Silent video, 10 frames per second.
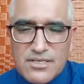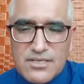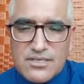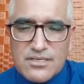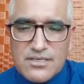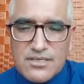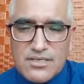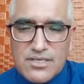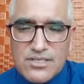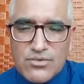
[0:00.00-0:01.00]

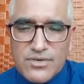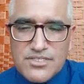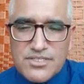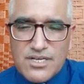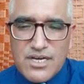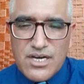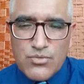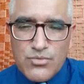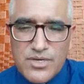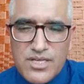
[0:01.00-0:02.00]
Any question? How
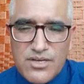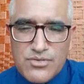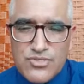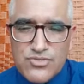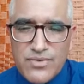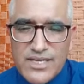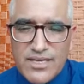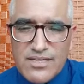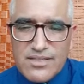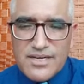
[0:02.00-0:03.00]
we can reduce swelling
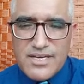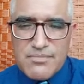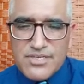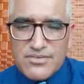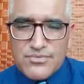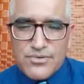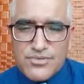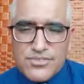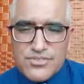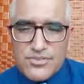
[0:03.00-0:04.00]
in the diabetic foot?
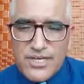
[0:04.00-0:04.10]
So